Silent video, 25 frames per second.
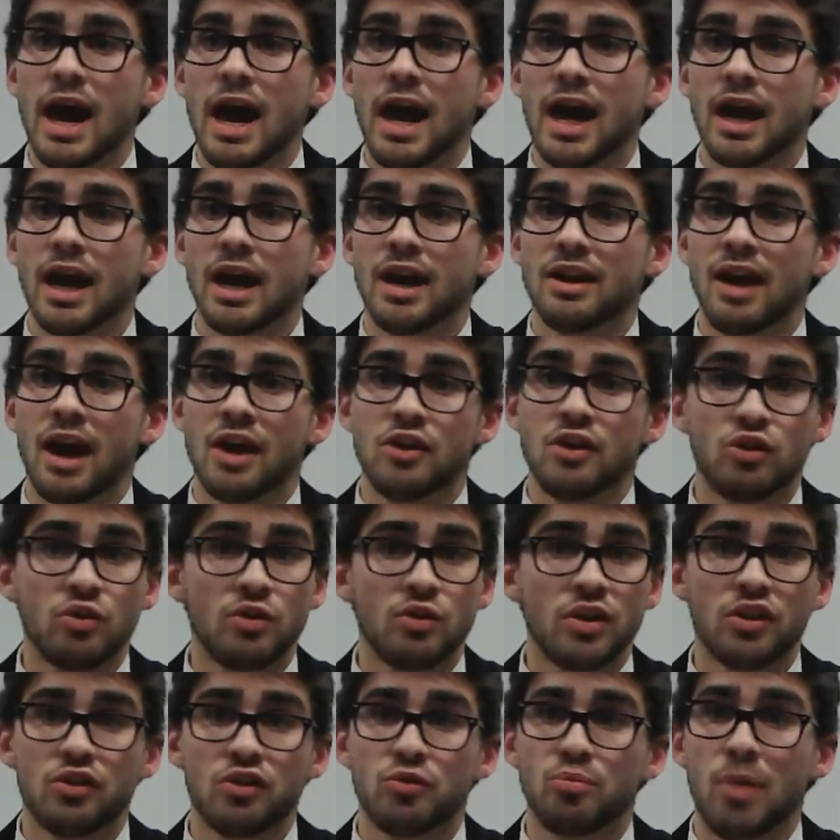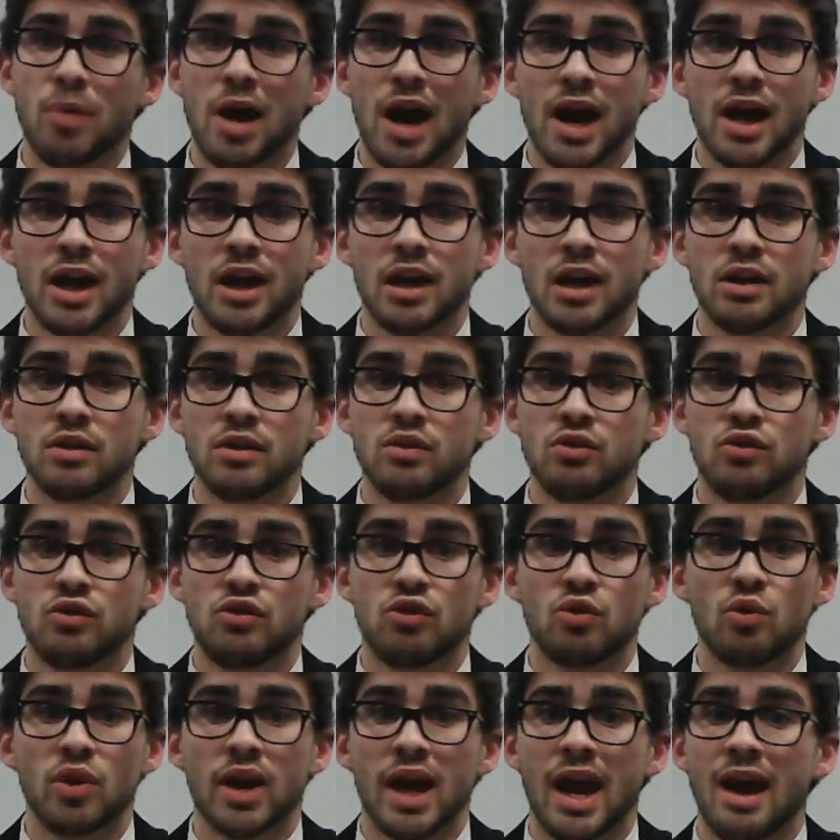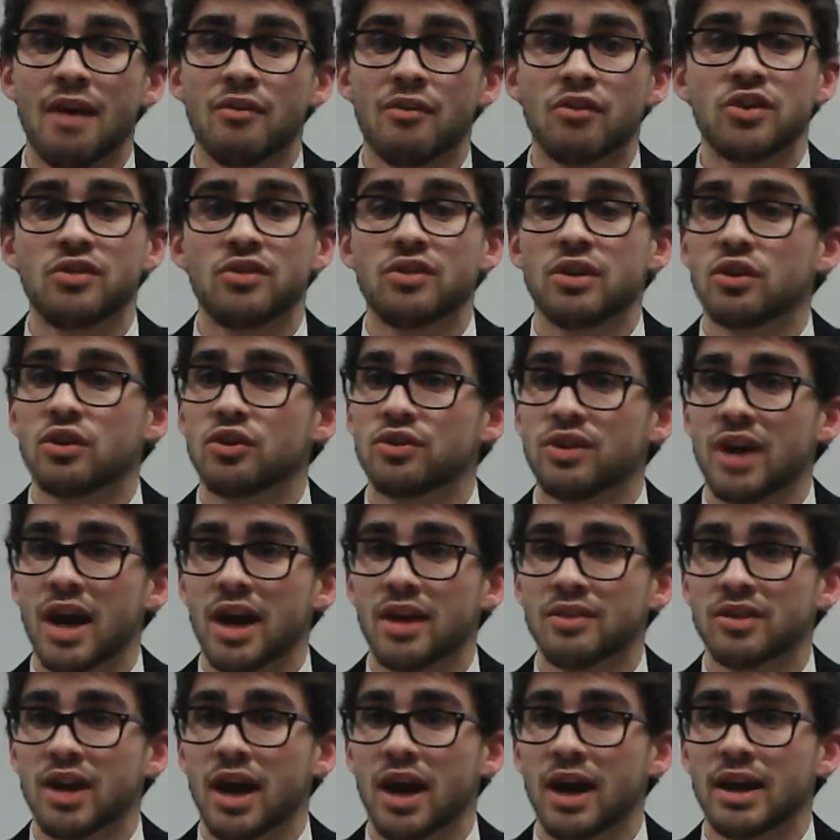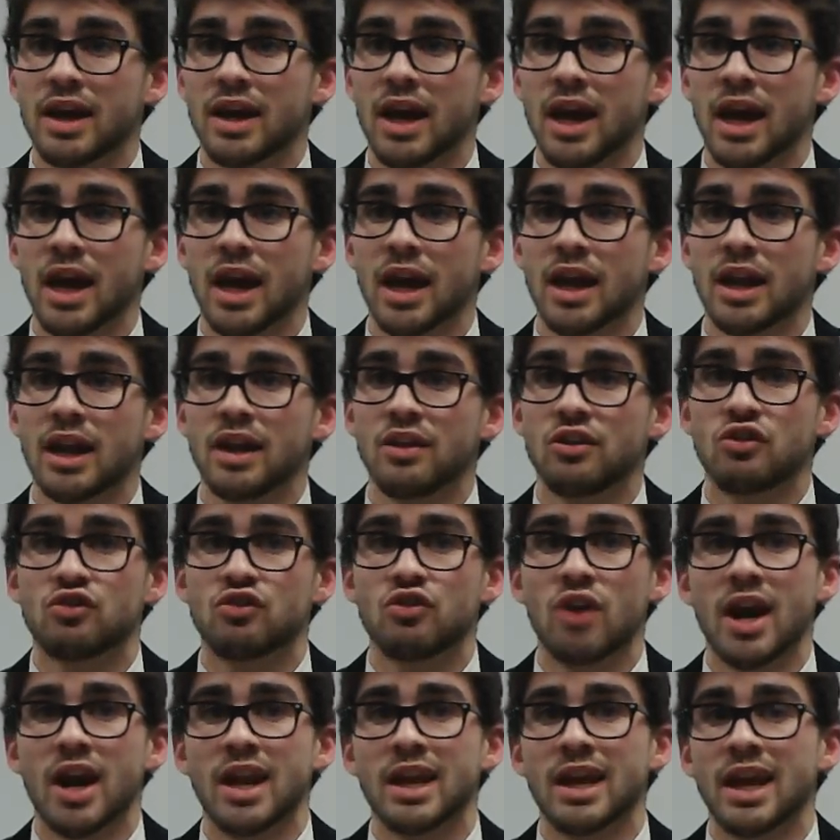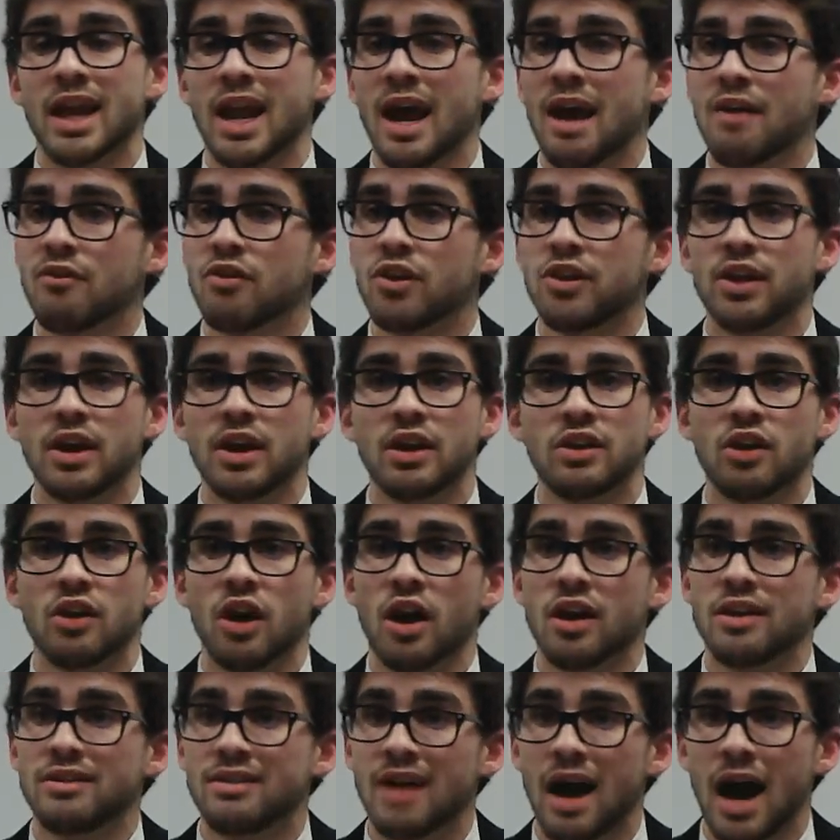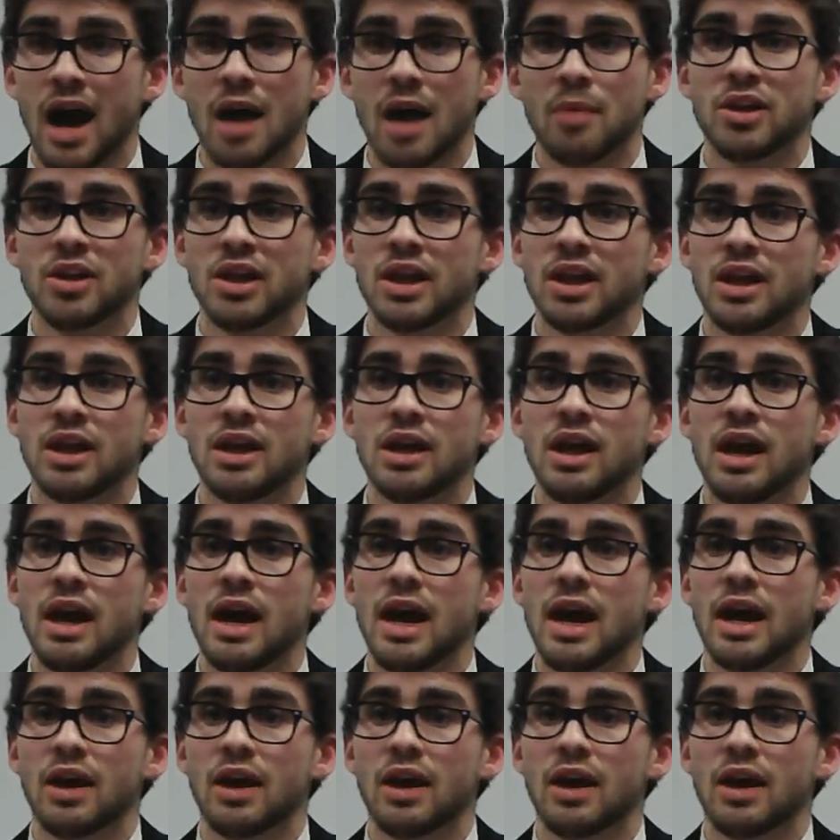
And I do this by doing every single task I can and to try to get everything done timely